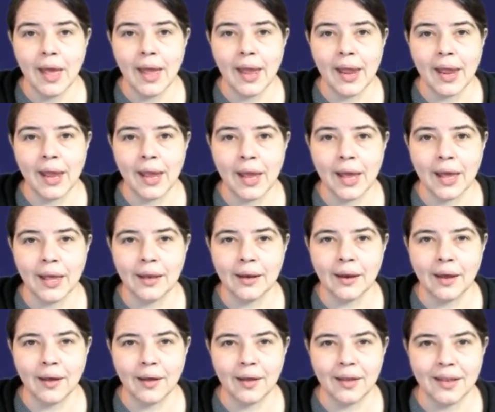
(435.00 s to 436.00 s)
and
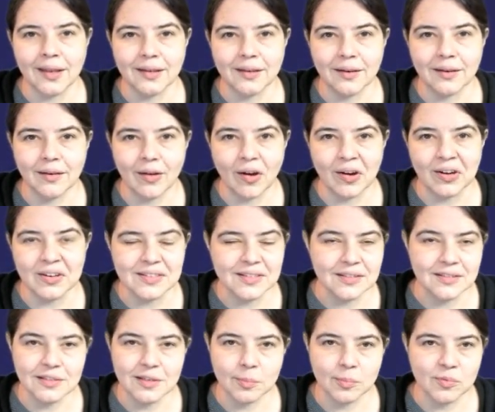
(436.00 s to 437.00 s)
uh, are
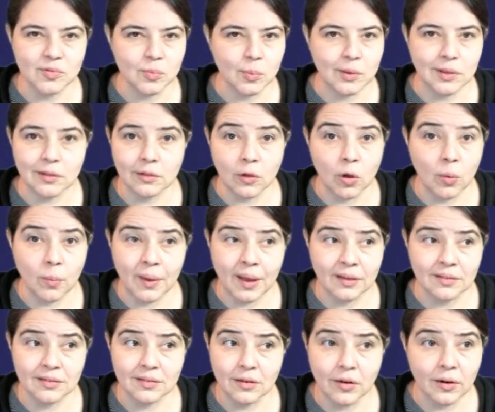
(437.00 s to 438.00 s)
systems with low
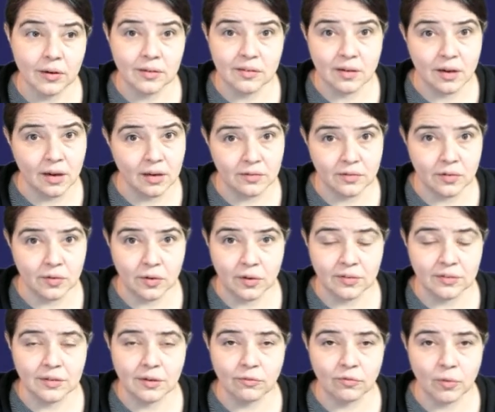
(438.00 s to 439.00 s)
mass stars not too
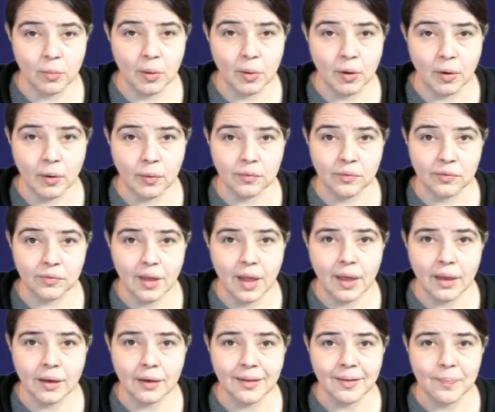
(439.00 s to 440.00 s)
distant from our own
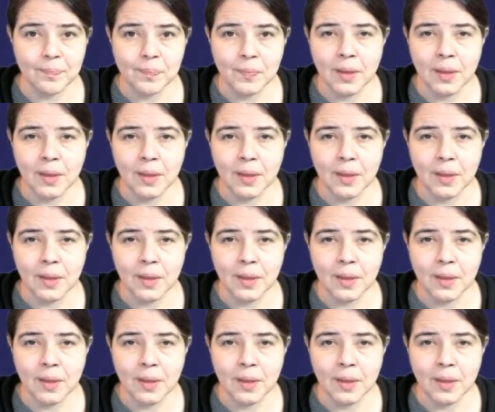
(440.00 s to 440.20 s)
sun.